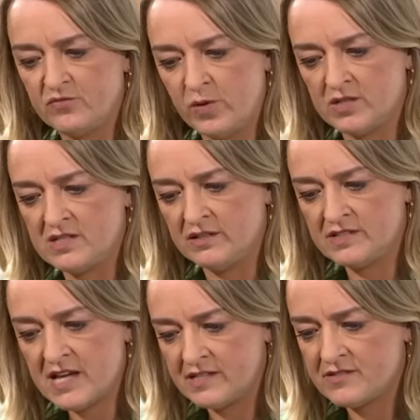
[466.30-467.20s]
Party,
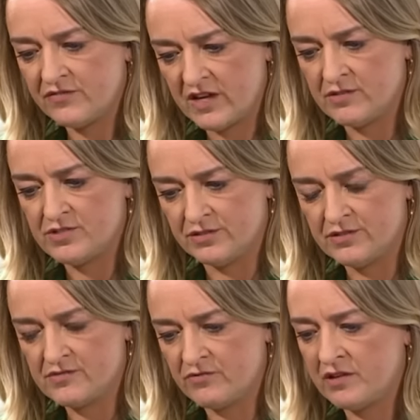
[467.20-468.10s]
tens of
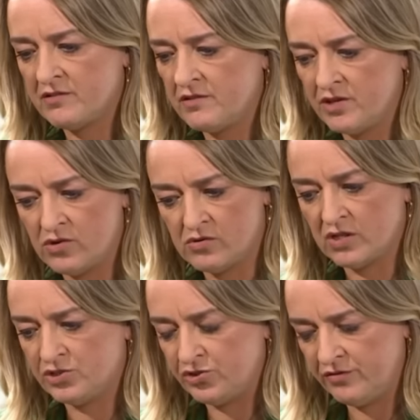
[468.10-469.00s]
thousands rather than the whole
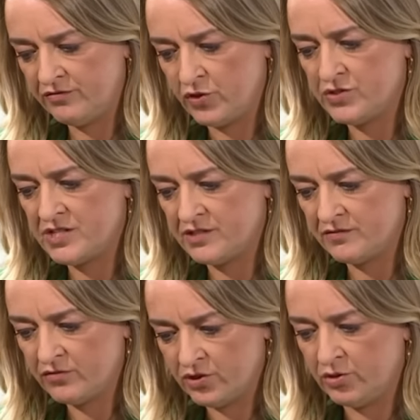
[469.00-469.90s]
country, voted
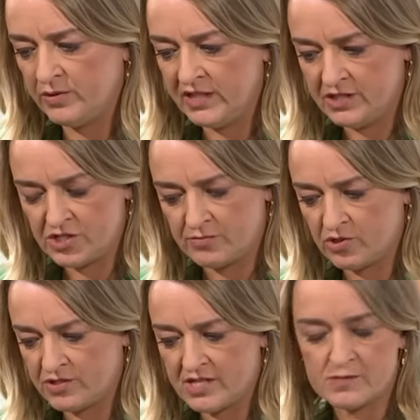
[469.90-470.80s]
for you in the leadership
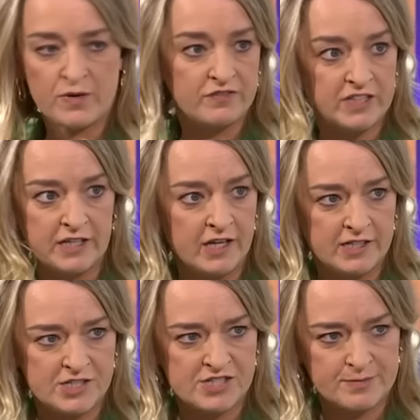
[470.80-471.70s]
contest perfectly
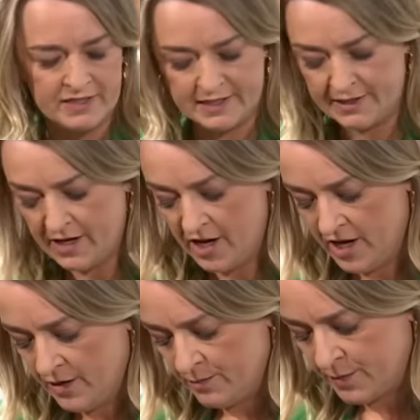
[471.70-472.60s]
legitimately.
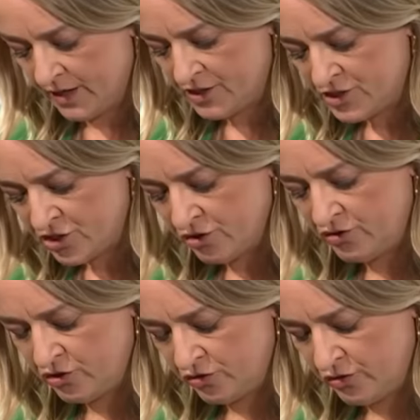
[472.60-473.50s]
But do
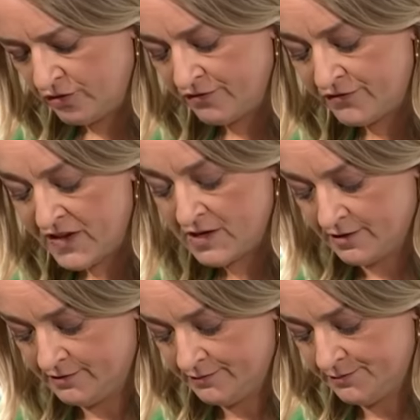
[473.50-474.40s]
you
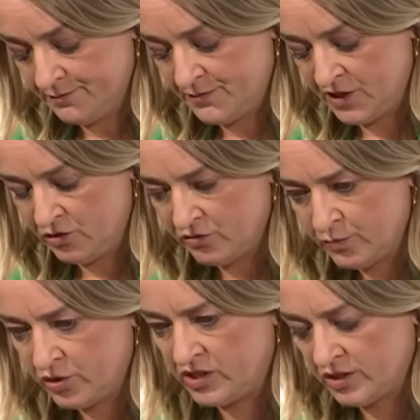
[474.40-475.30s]
fear that you have
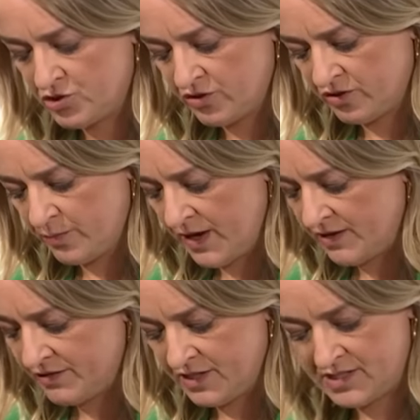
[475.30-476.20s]
put the country on a
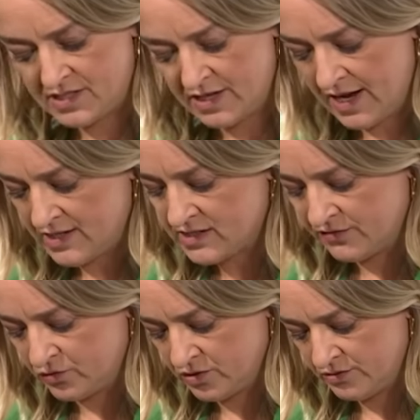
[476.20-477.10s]
path that it didn't ask
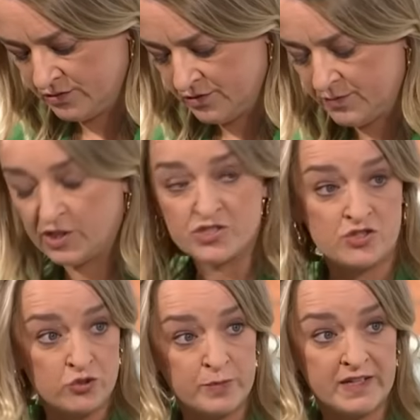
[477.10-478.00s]
for because
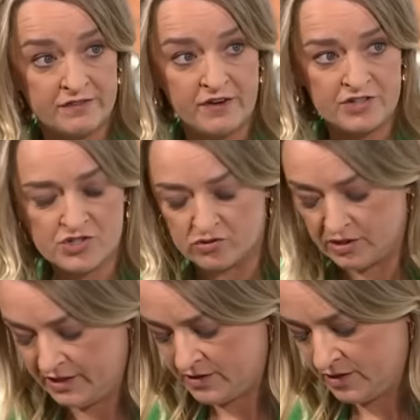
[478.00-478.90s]
you believe very
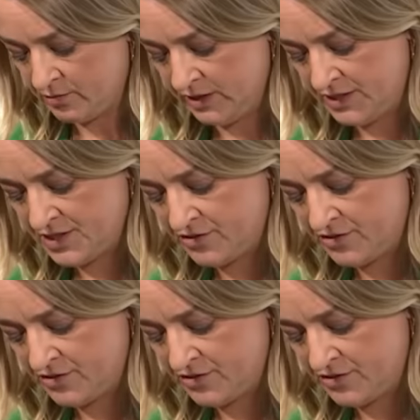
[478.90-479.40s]
strongly that it will lead to